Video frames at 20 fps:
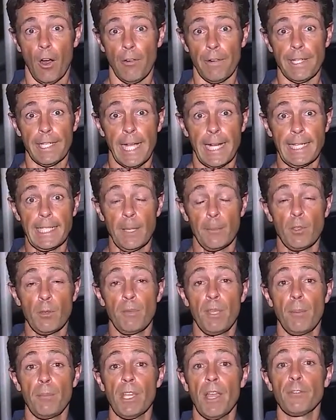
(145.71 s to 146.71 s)
Ari Hyde,
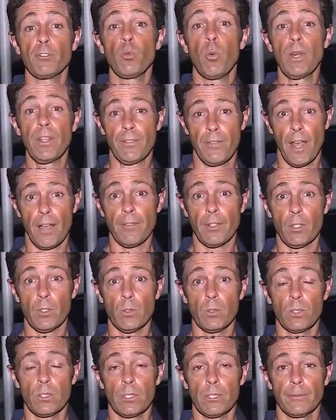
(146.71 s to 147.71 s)
WPBF 25
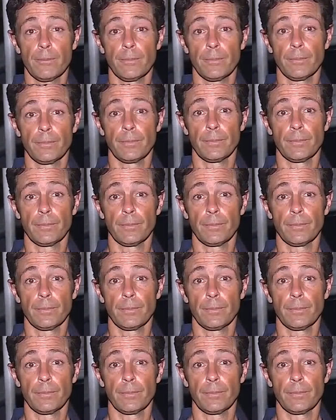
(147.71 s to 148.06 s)
News.